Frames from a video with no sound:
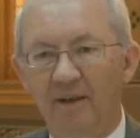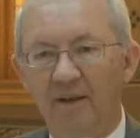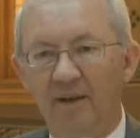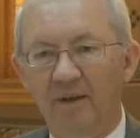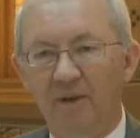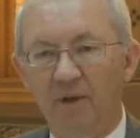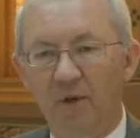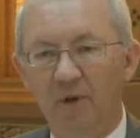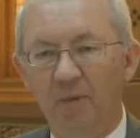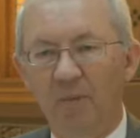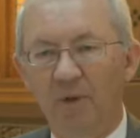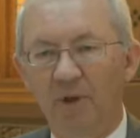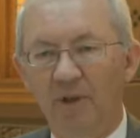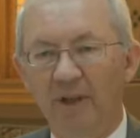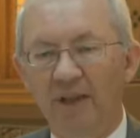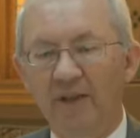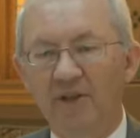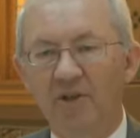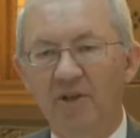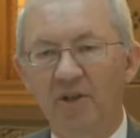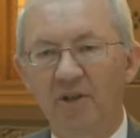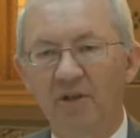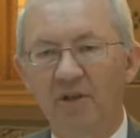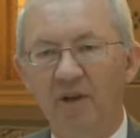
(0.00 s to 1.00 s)

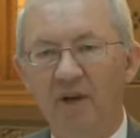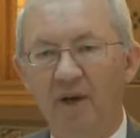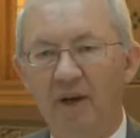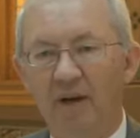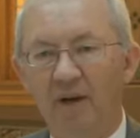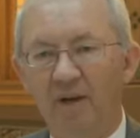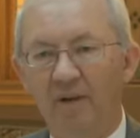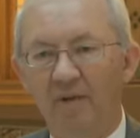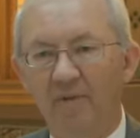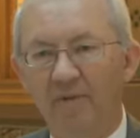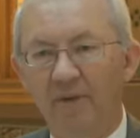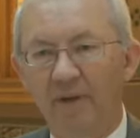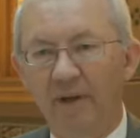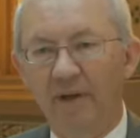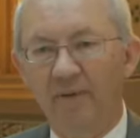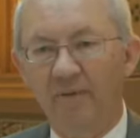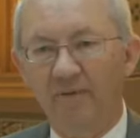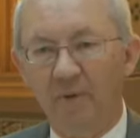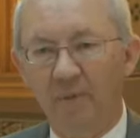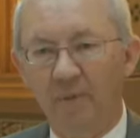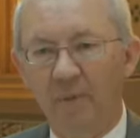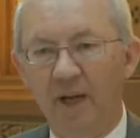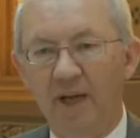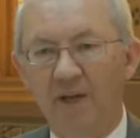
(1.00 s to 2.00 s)
accumulation of
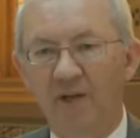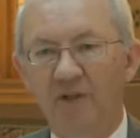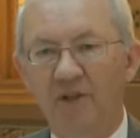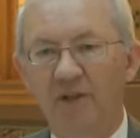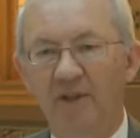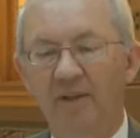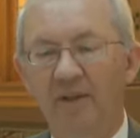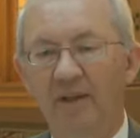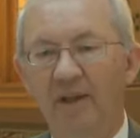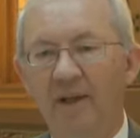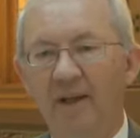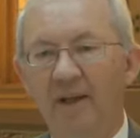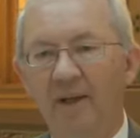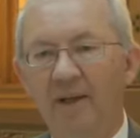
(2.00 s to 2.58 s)
information